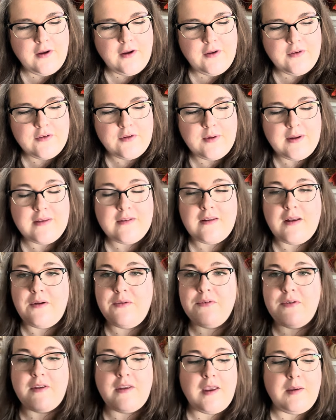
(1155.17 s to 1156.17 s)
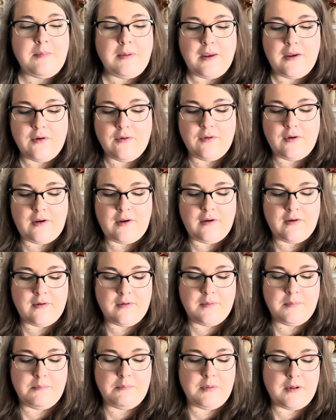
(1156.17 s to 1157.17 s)
So it sounds like a bakery
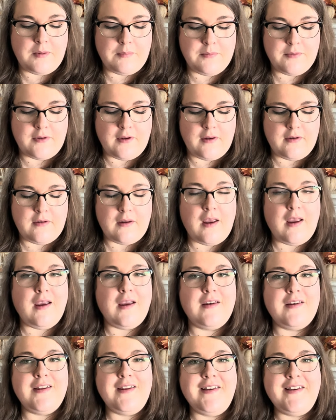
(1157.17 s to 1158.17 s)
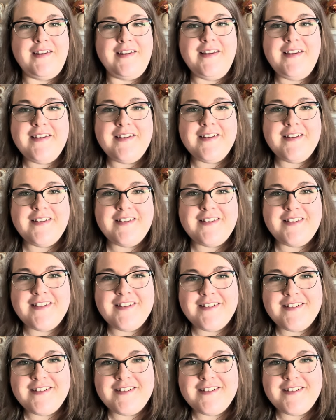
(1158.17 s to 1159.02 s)
plum scent and it is.